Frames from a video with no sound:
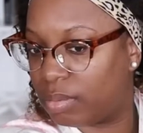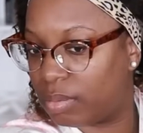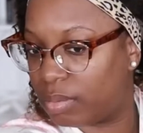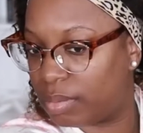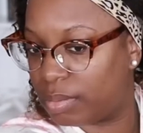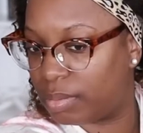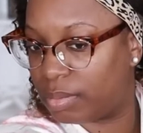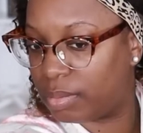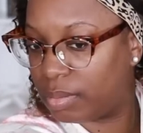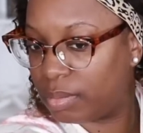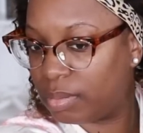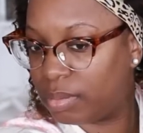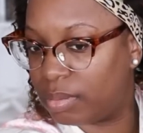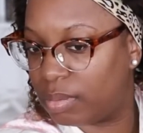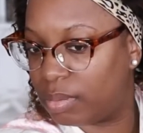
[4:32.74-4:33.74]

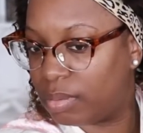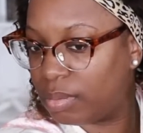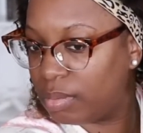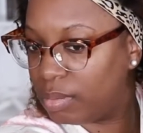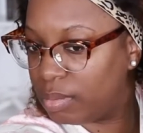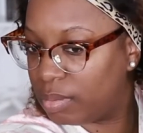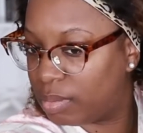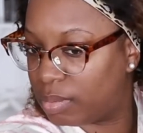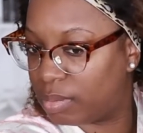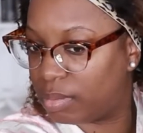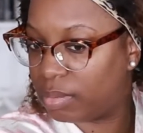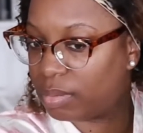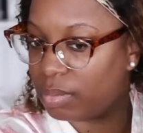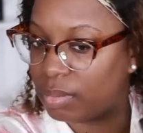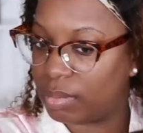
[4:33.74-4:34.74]

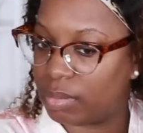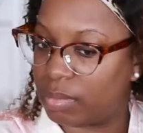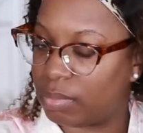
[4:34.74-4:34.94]
No one is speaking in this clip.